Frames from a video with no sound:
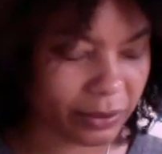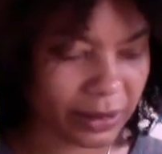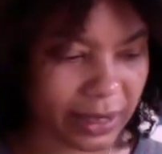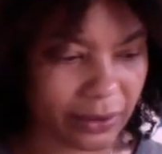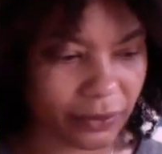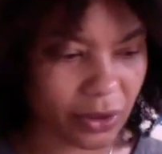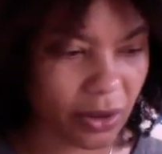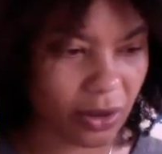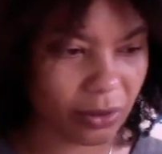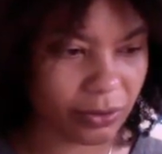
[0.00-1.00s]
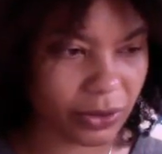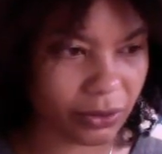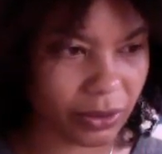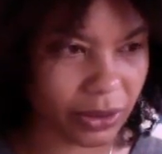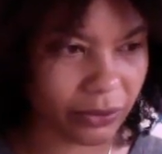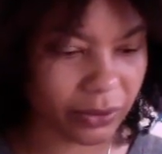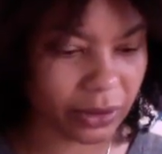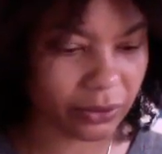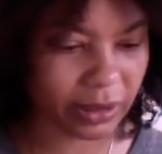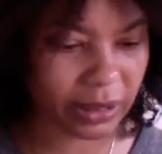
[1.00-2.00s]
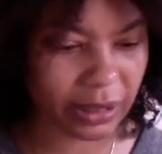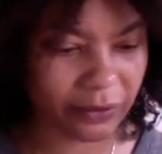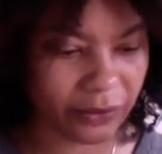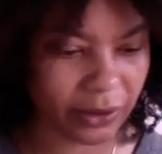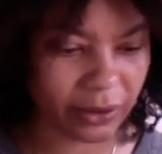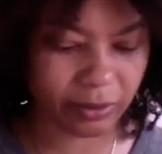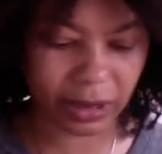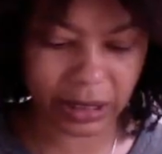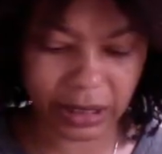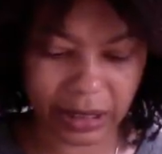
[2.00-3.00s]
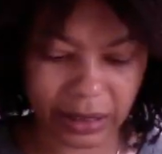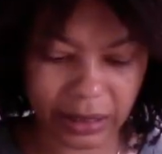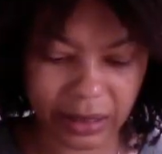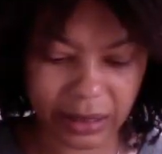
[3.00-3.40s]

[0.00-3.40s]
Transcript: this kind of calm, serene victory that I feel in the beginning,